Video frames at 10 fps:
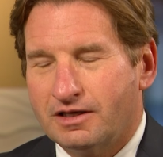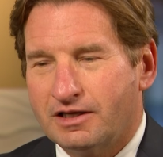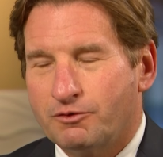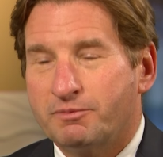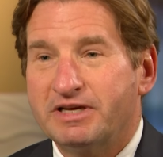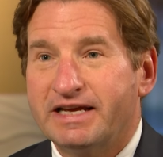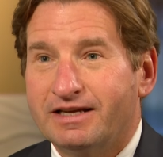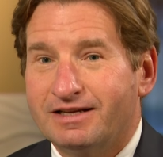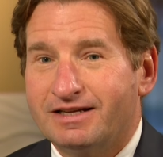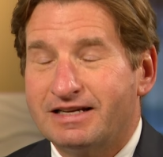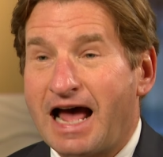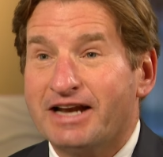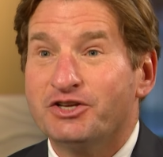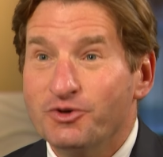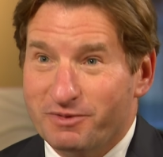It would be
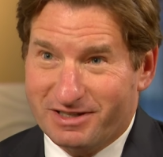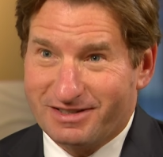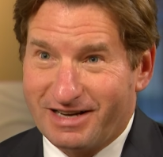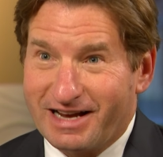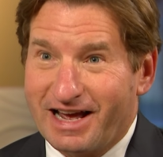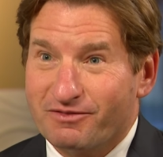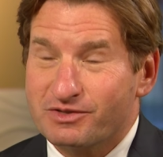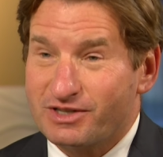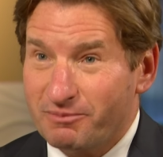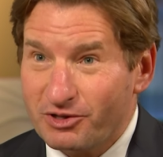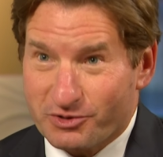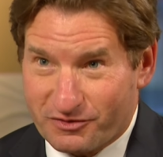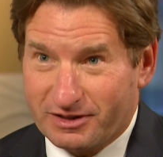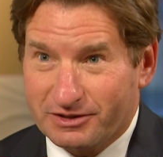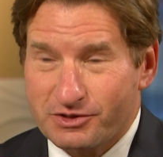not human to not have some of those
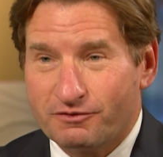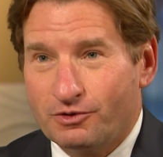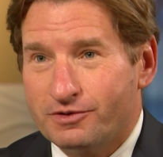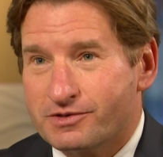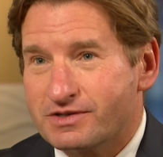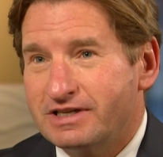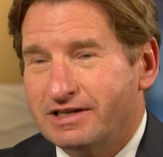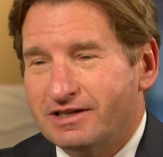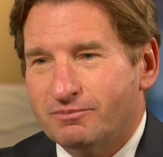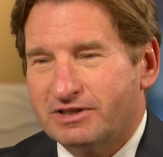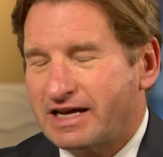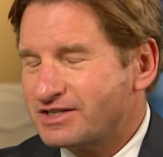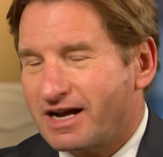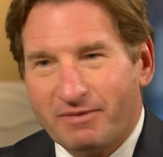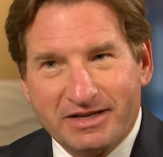feelings, of course. But
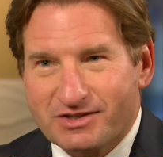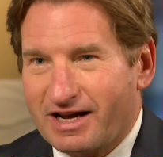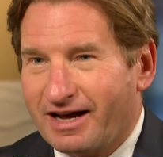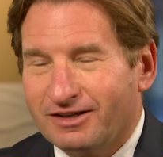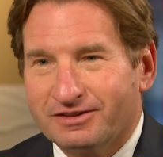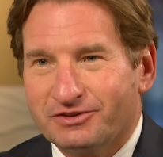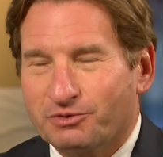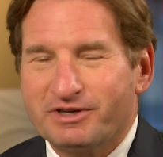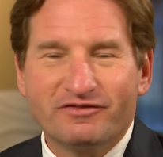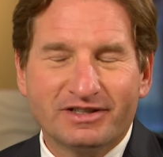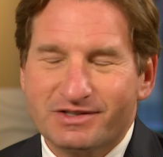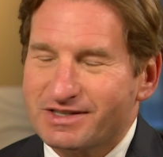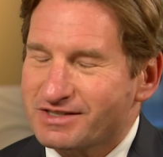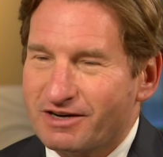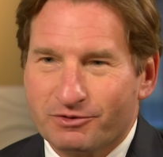that's not my style, and grievance
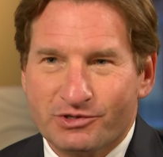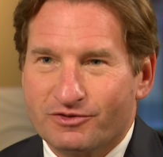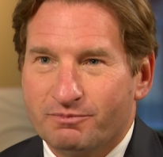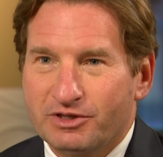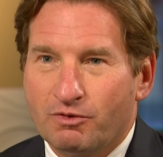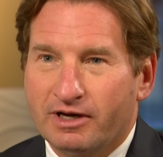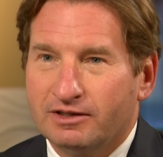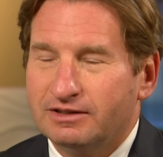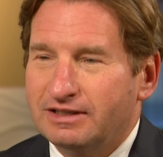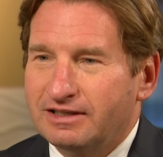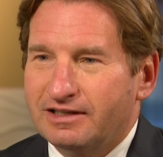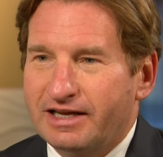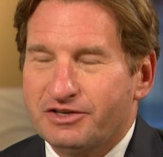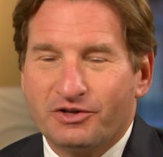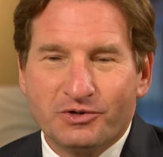has never served me well.
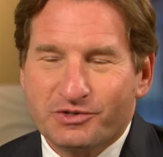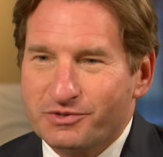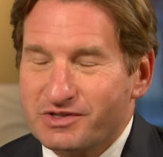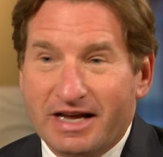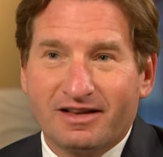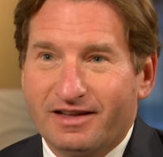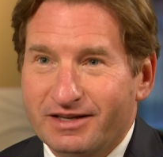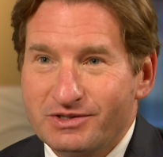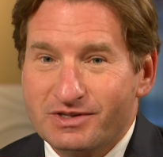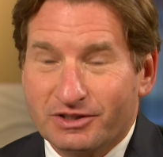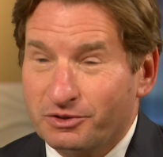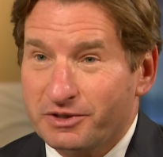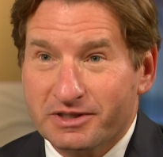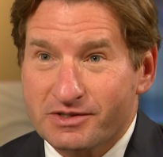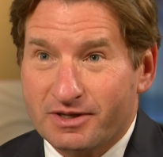And to those who said things,
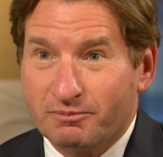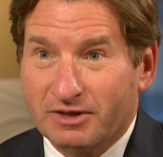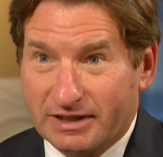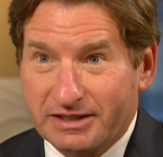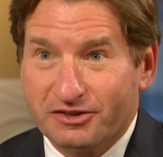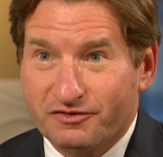including some elected